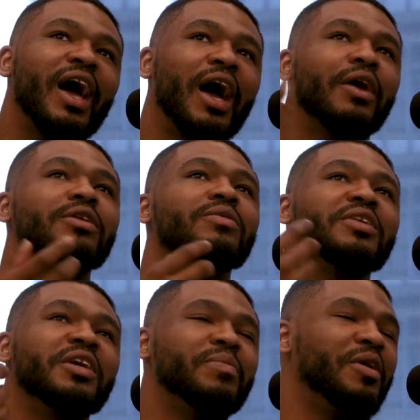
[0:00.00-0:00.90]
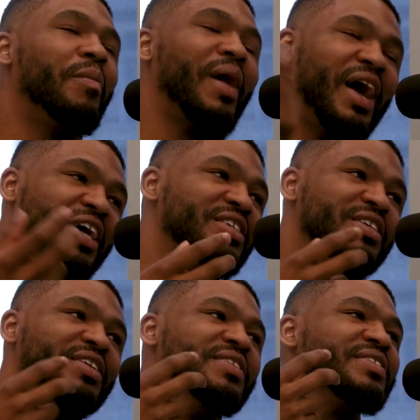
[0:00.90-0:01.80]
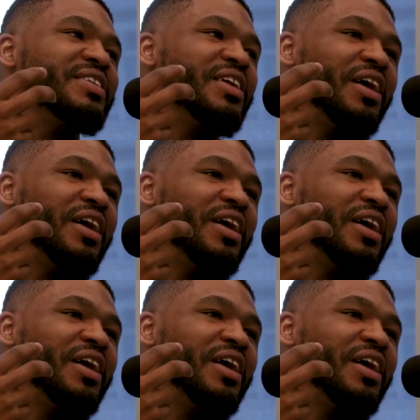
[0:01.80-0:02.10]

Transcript: how do you keep your passions